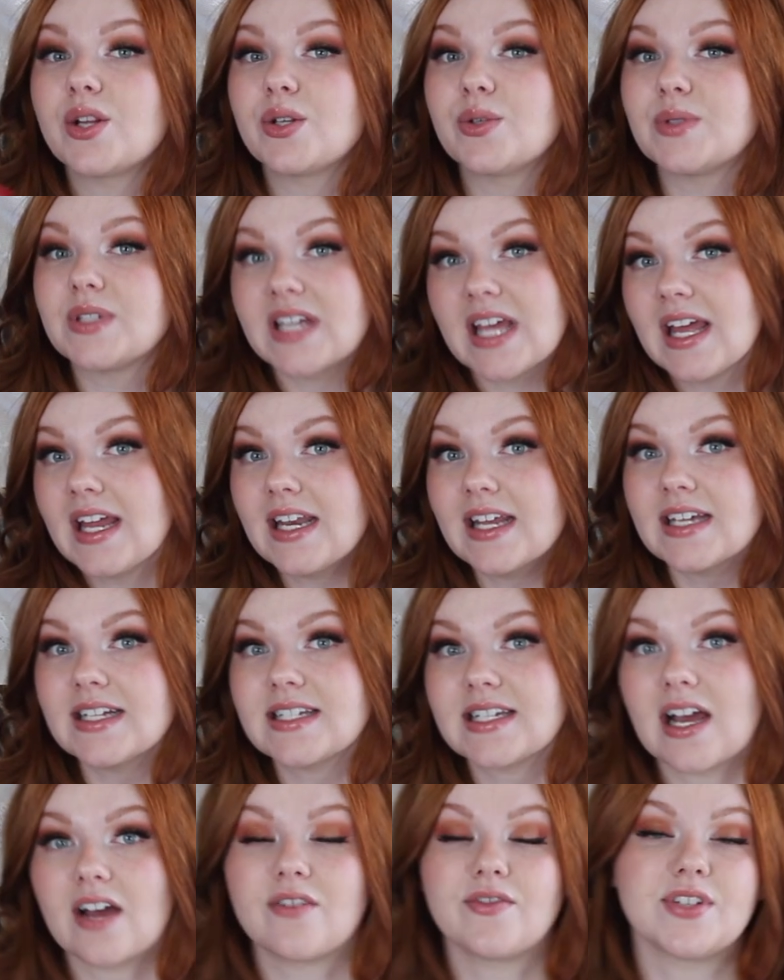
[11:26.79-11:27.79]
the
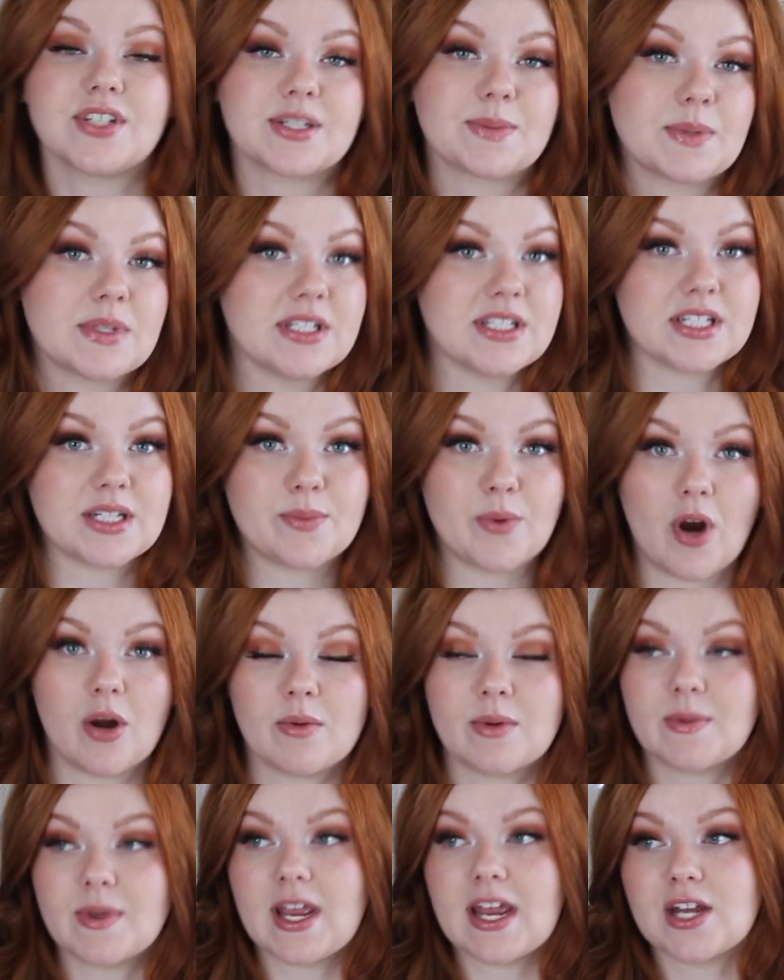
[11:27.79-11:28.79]
lieutenant of this police
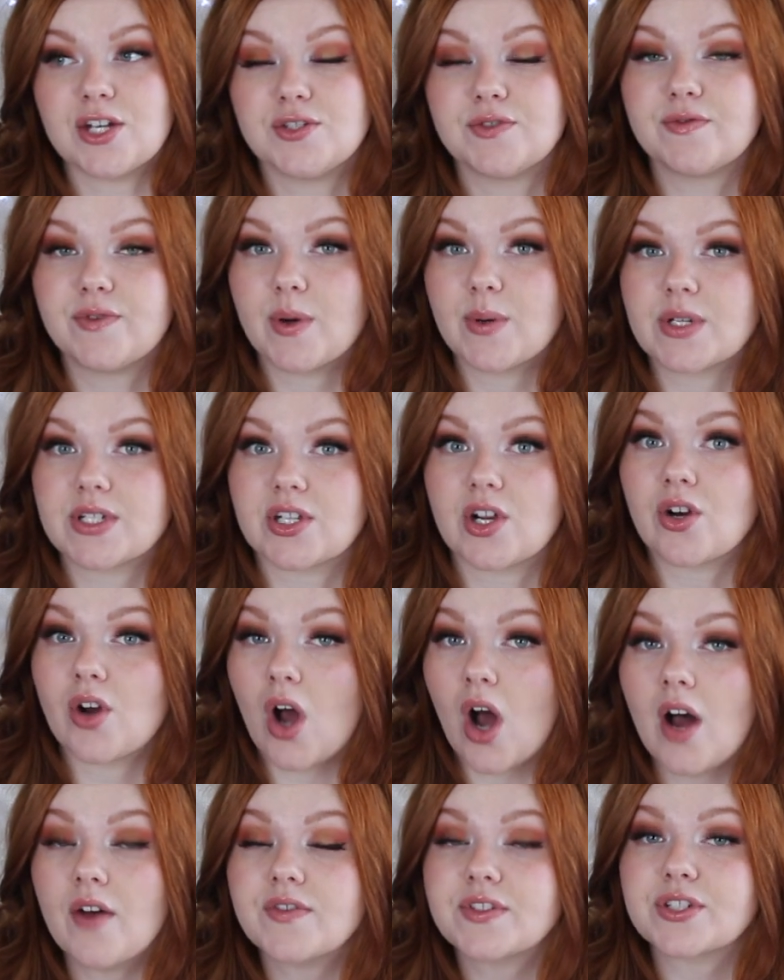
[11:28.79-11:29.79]
department began to focus on
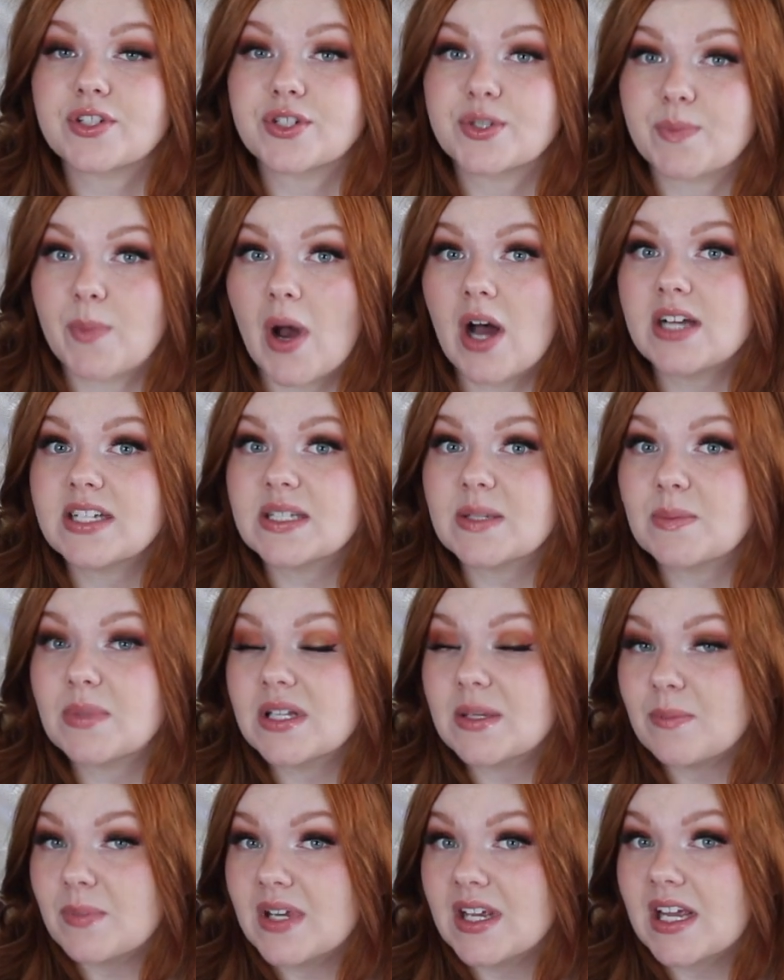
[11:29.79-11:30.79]
officers
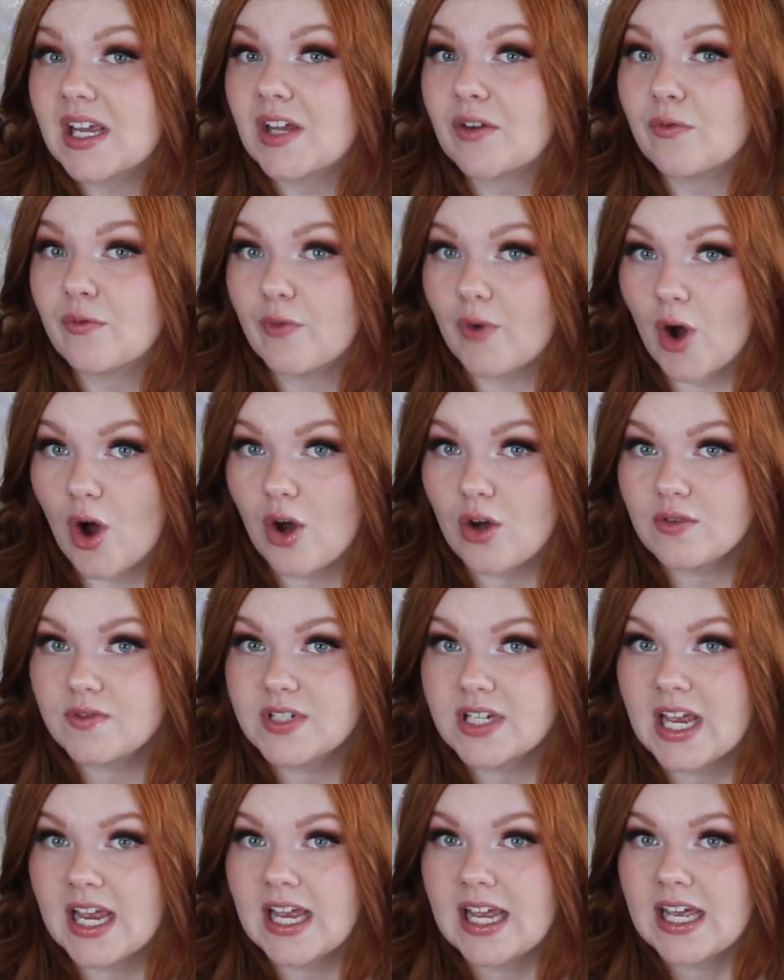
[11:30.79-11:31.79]
possibly being
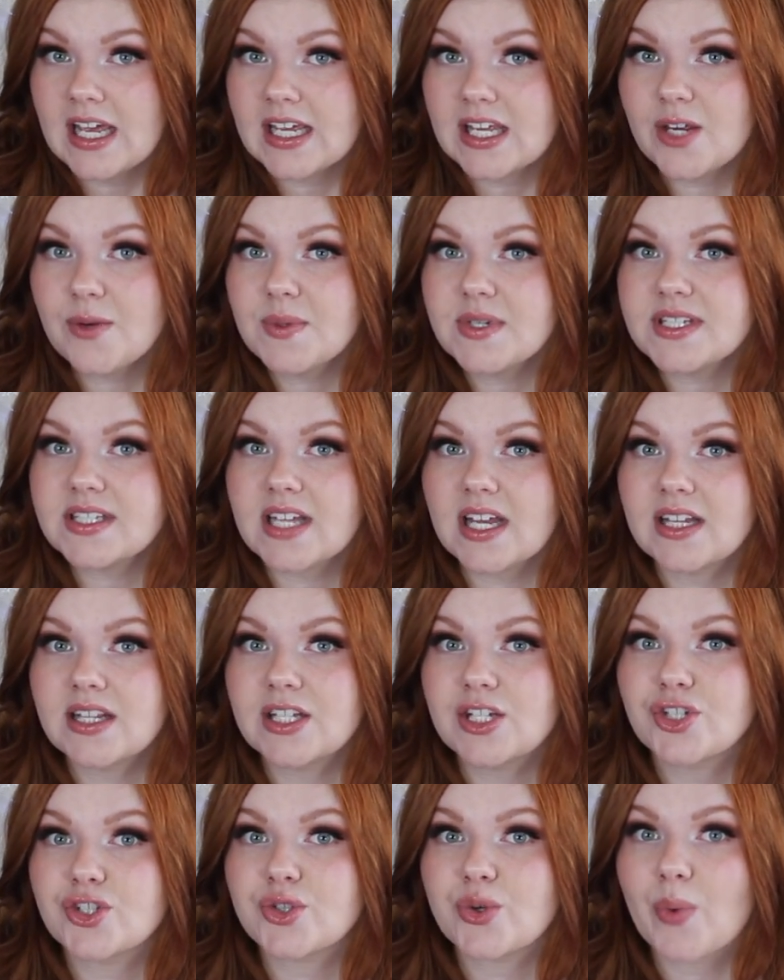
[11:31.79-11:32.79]
involved, he was
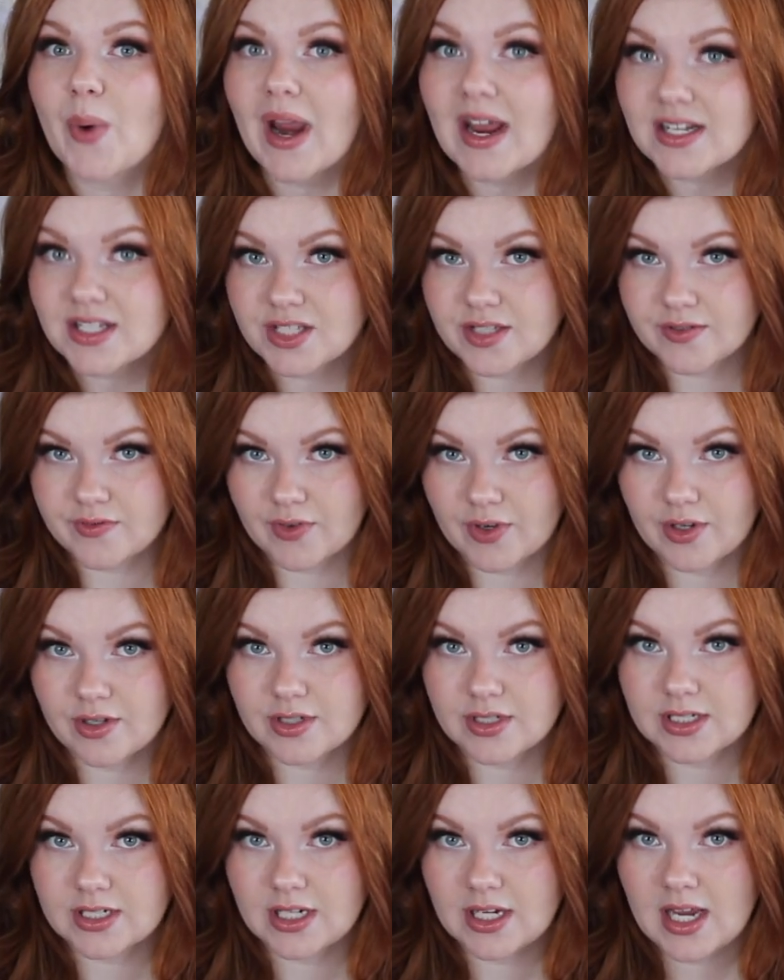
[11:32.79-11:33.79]
suddenly
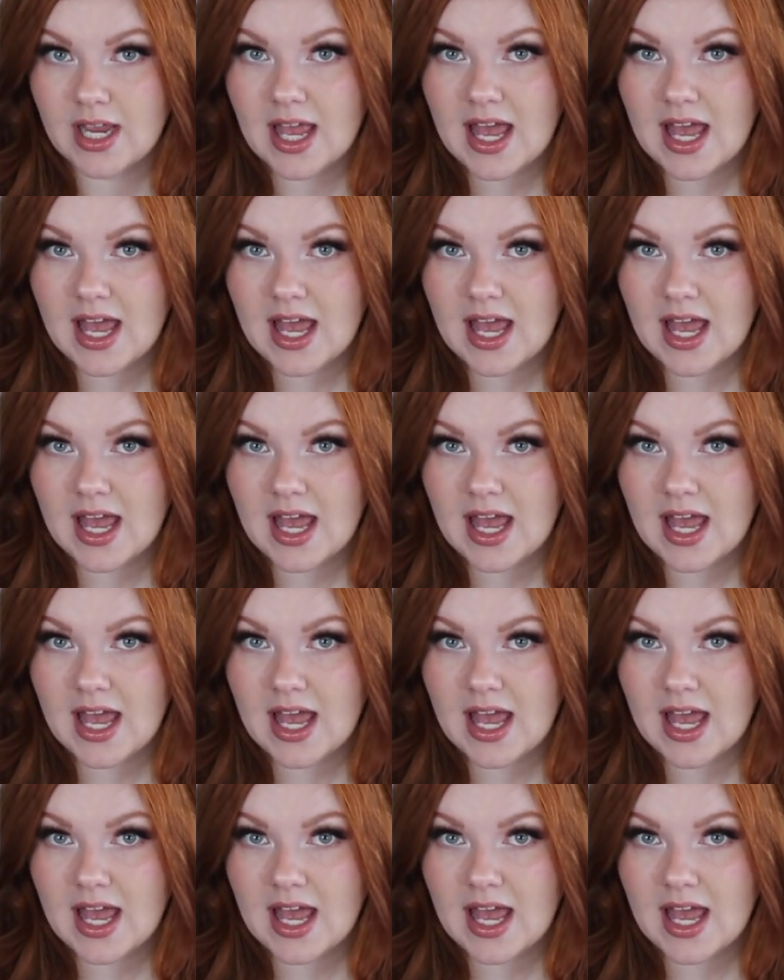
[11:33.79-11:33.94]
transferred.